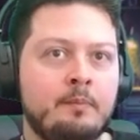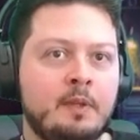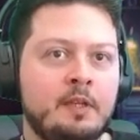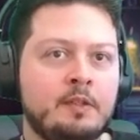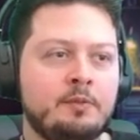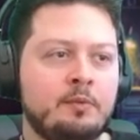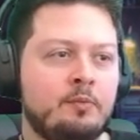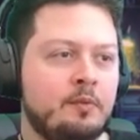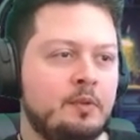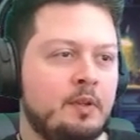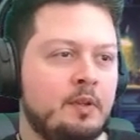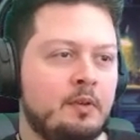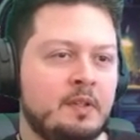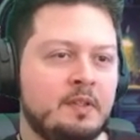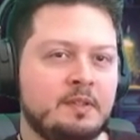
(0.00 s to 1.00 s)
Here's what we'll
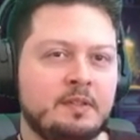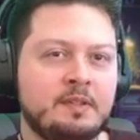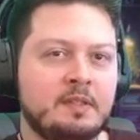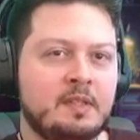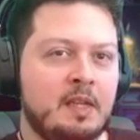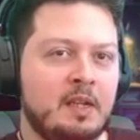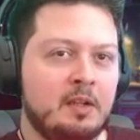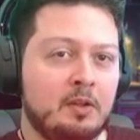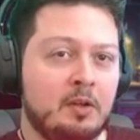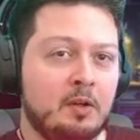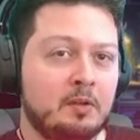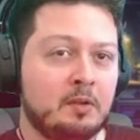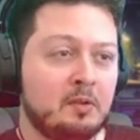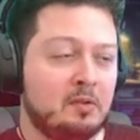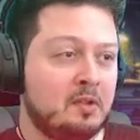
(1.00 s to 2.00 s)
do, because this is kind of
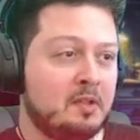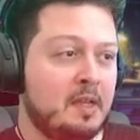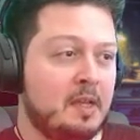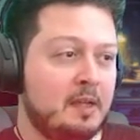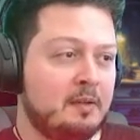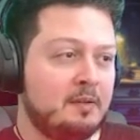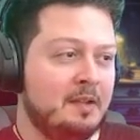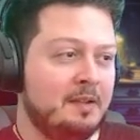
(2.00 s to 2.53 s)
hard to look at.